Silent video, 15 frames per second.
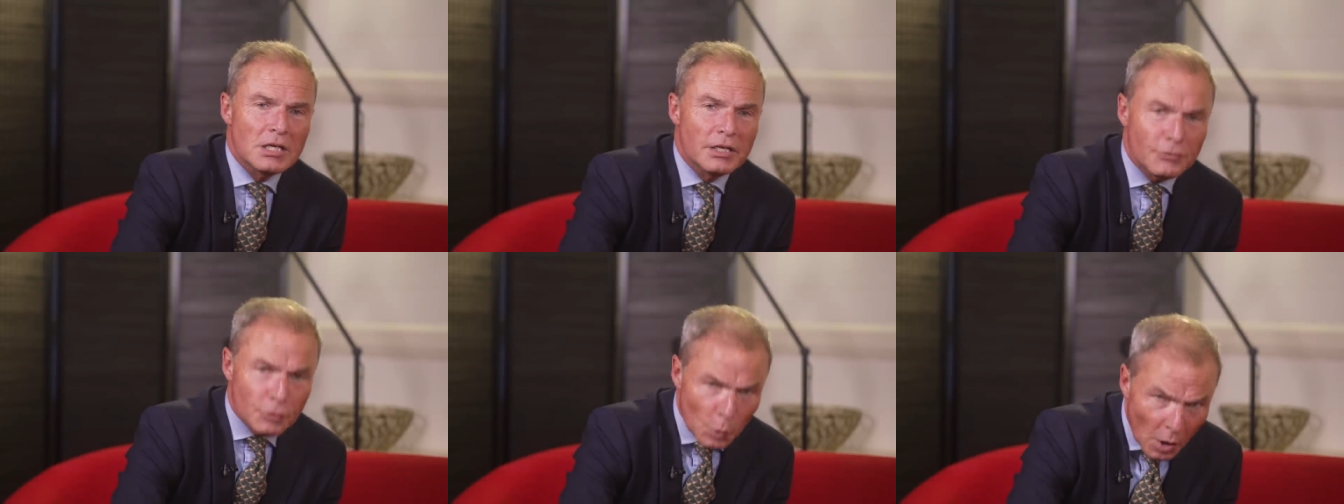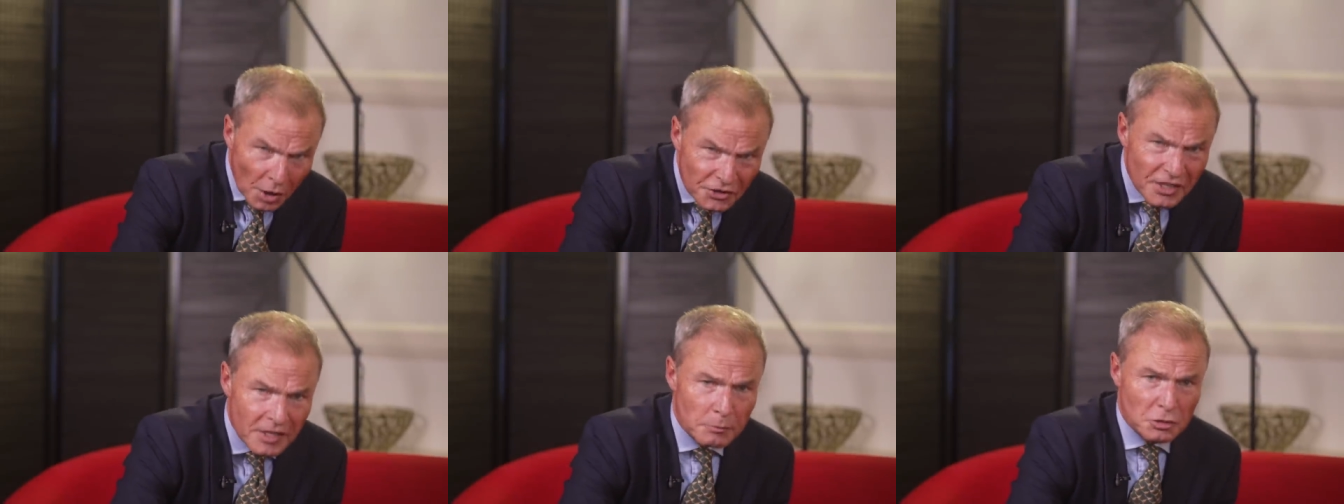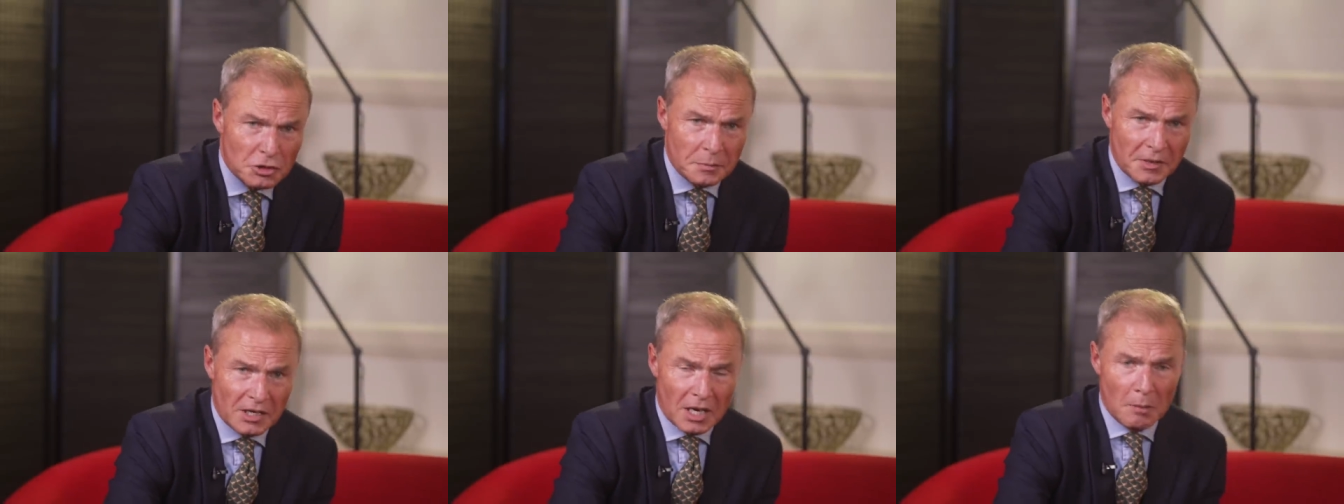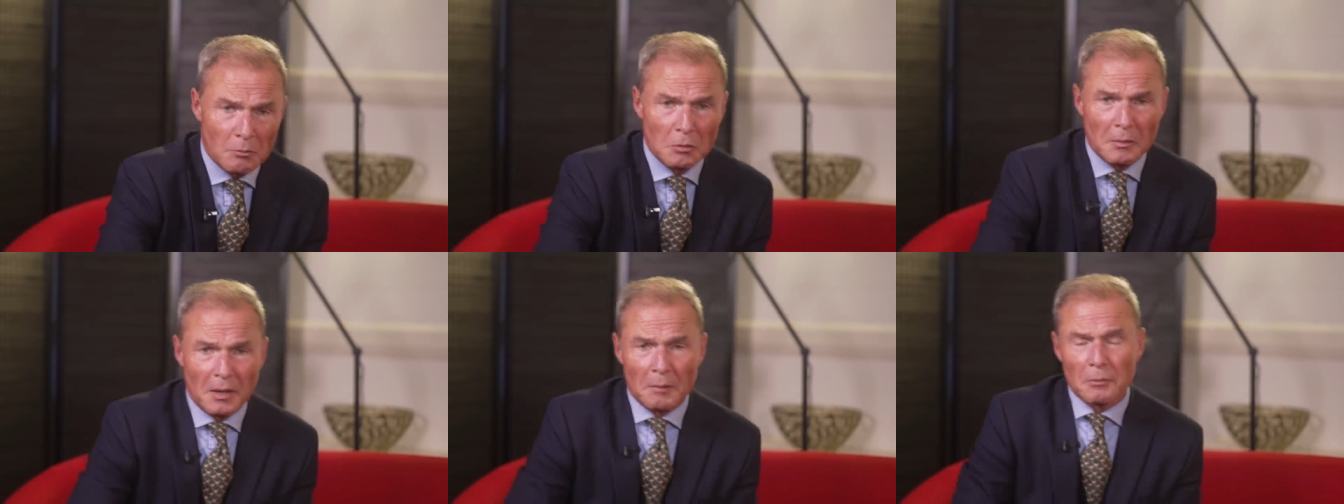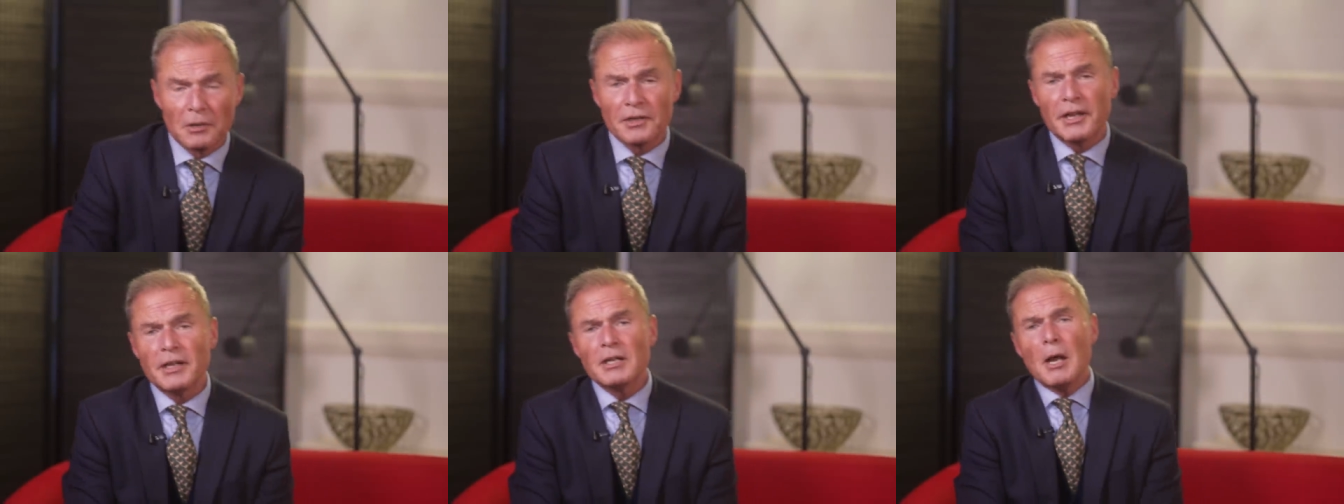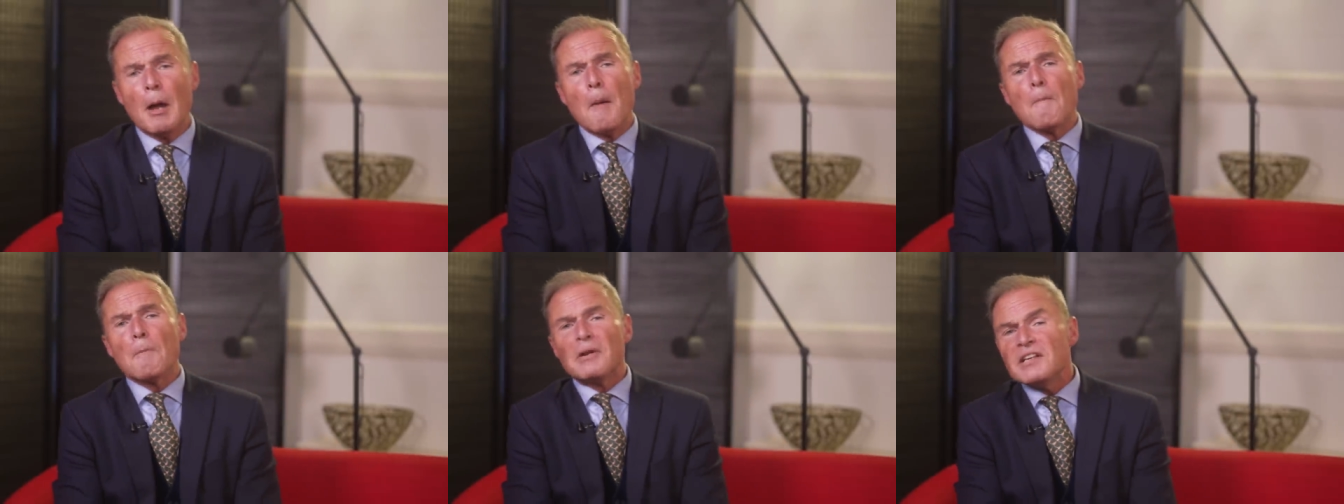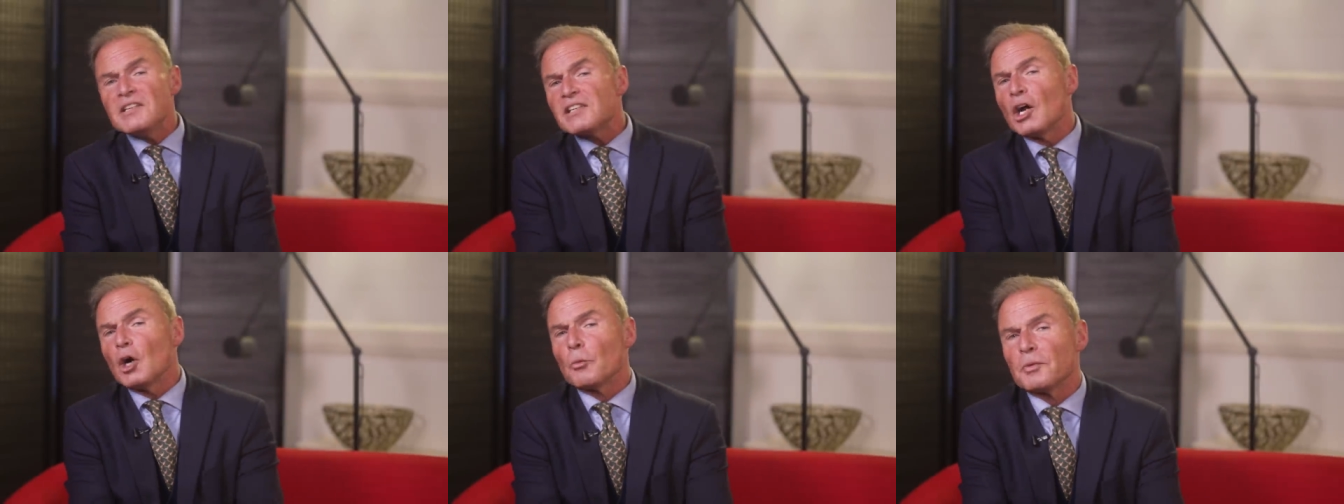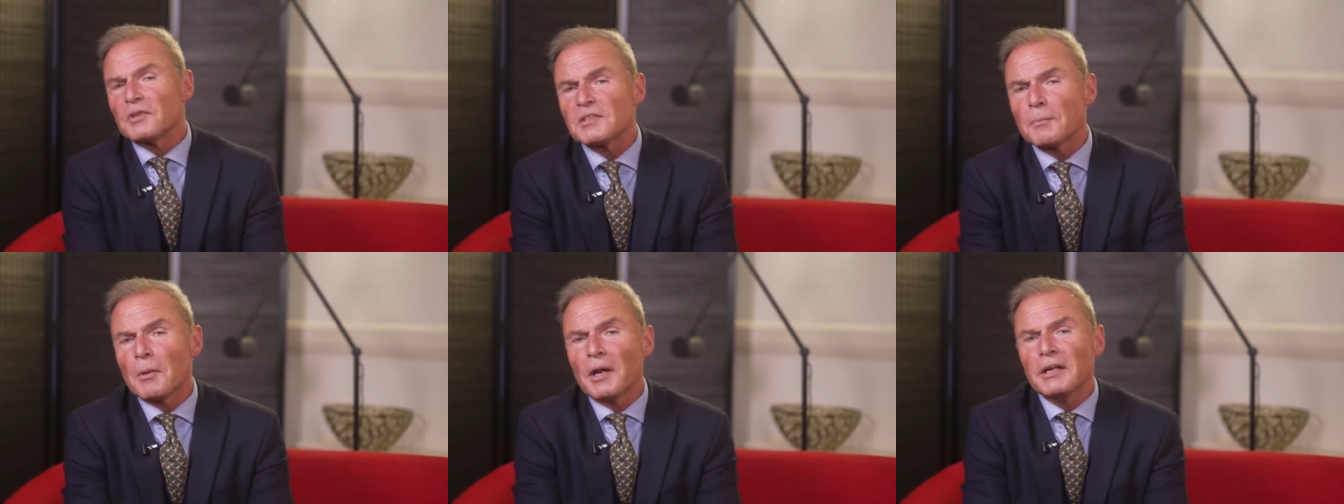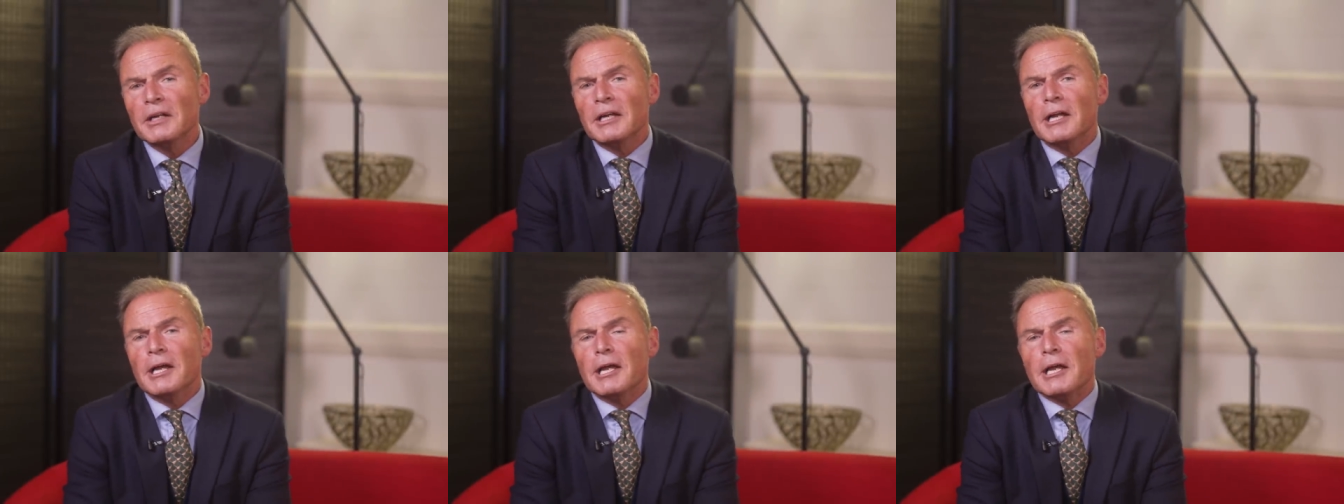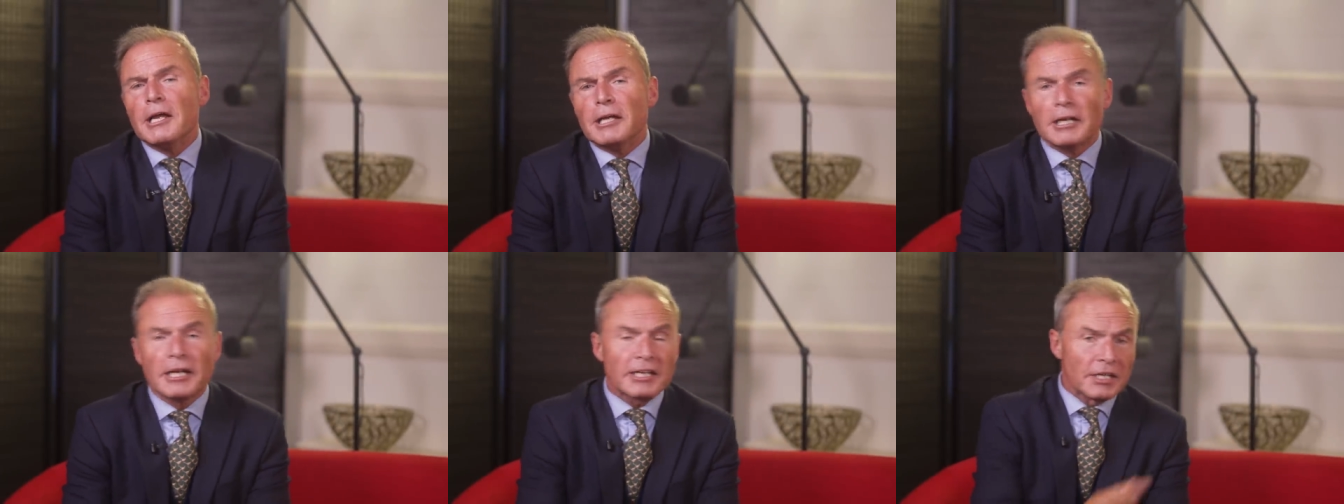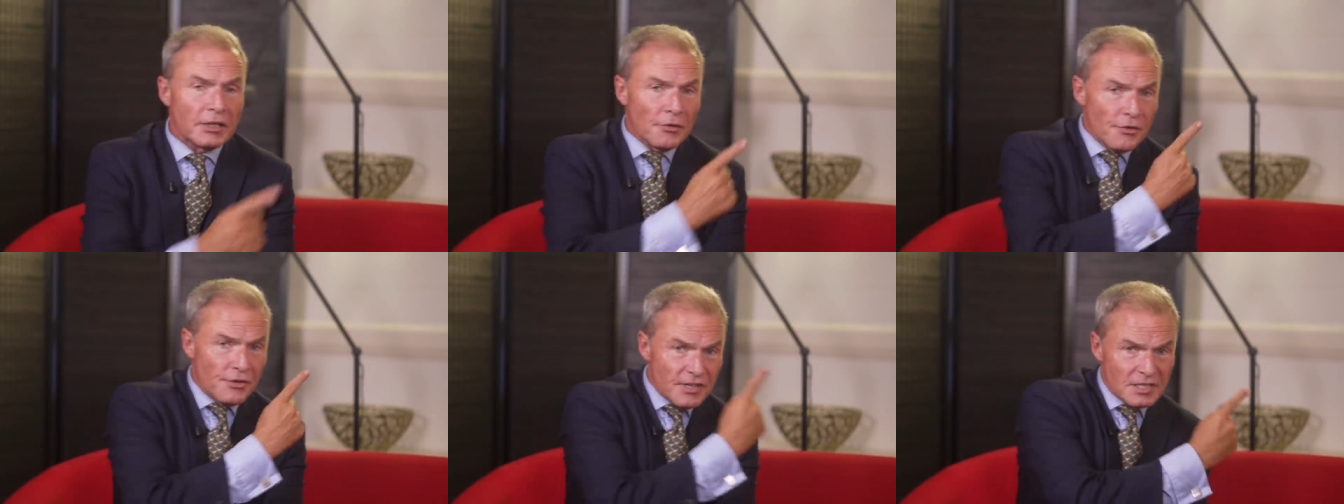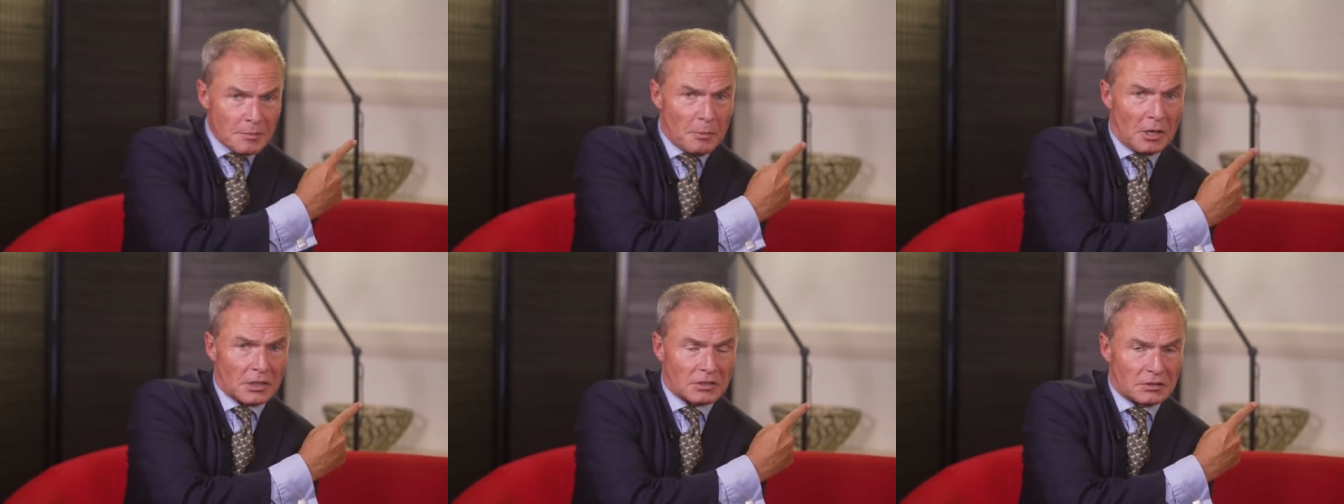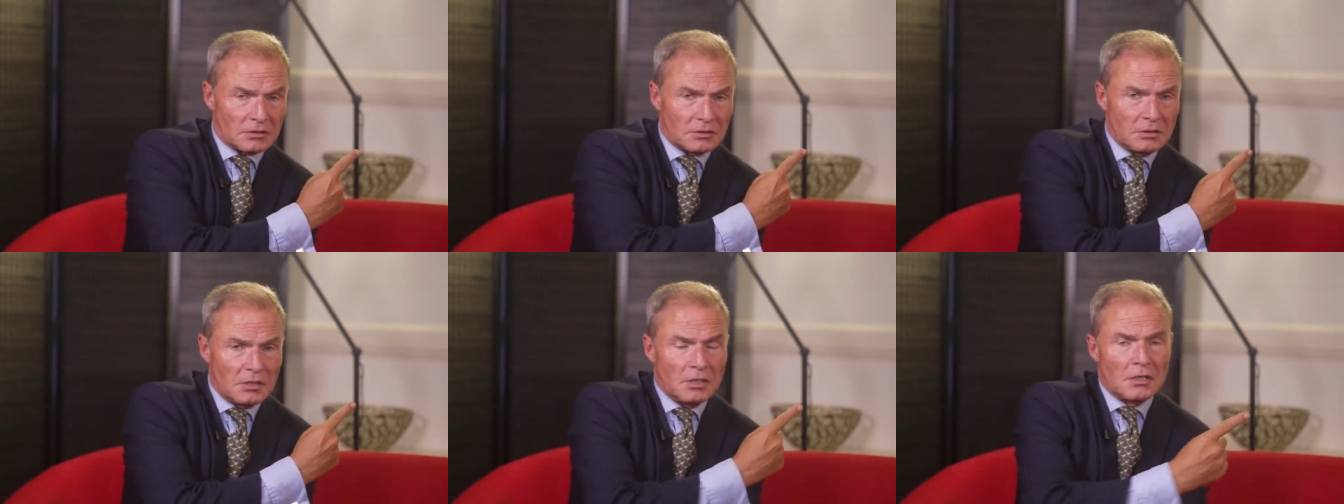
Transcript: If you aren't able to become a member, then please help us by clicking this button